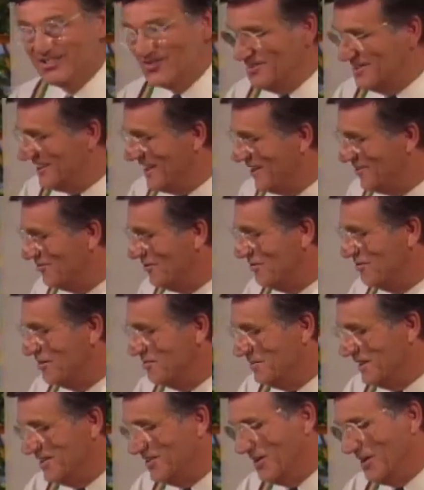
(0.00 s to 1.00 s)
as a result of what
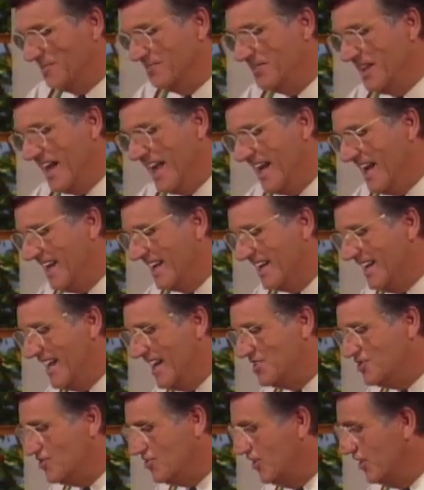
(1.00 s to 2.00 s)
we've been doing.
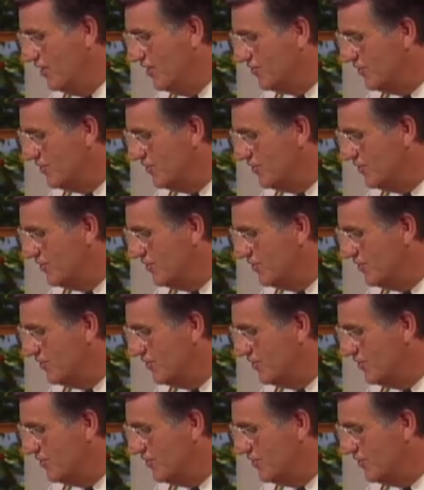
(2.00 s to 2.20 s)
Cholesterol,